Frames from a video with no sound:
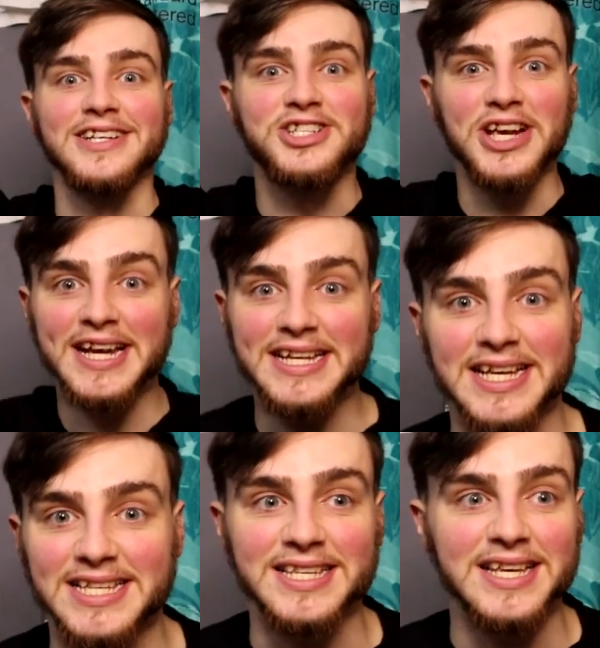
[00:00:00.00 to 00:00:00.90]

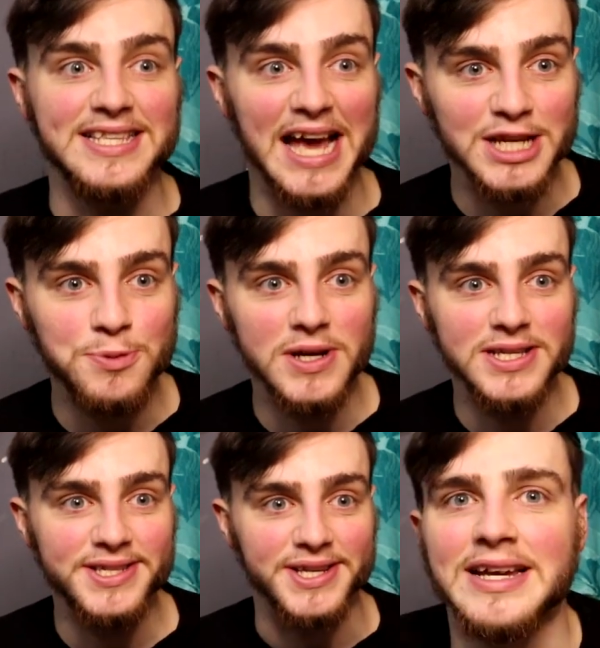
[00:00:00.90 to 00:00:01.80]
Jesus, this is
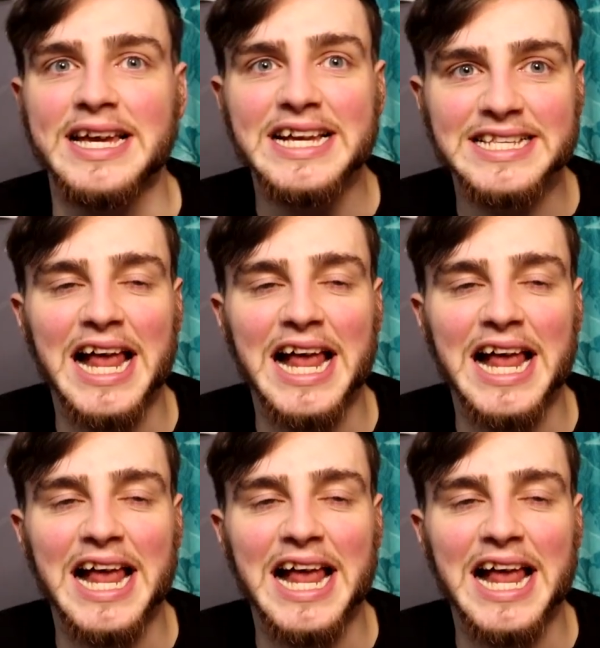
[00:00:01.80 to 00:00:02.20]
Desmond. He's